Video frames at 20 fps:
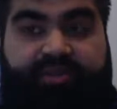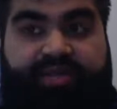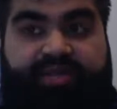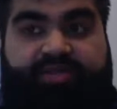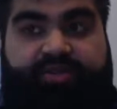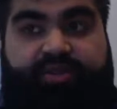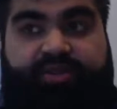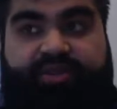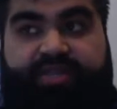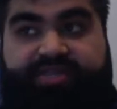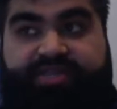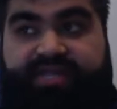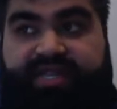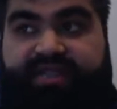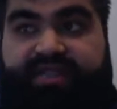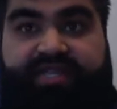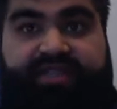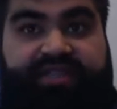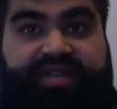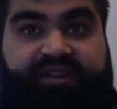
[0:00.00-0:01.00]
he told us
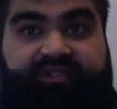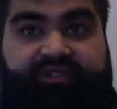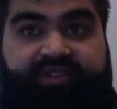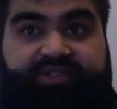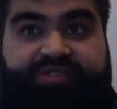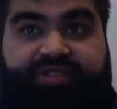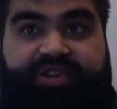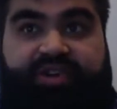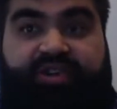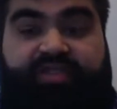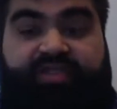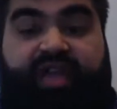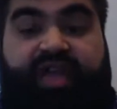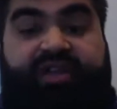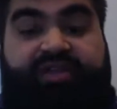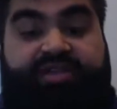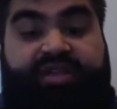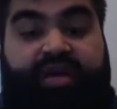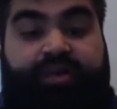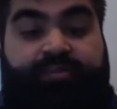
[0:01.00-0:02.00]
that the devils are
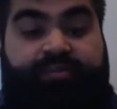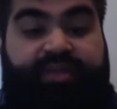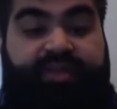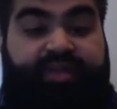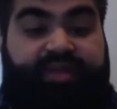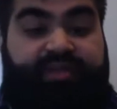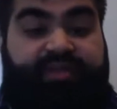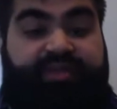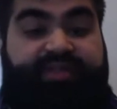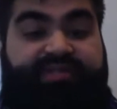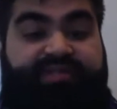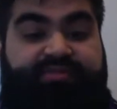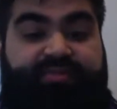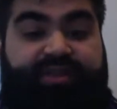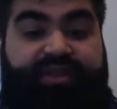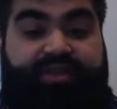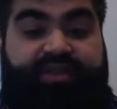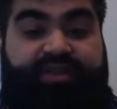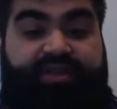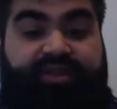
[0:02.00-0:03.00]
locked up in this
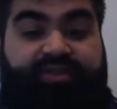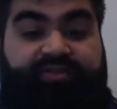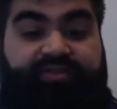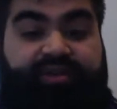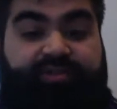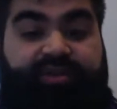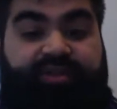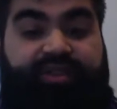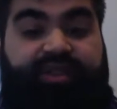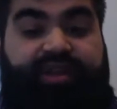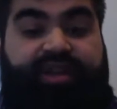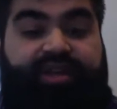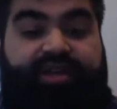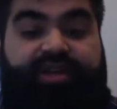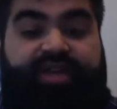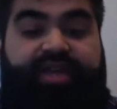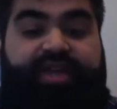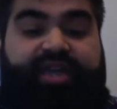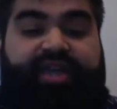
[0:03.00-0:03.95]
month of Ramadan.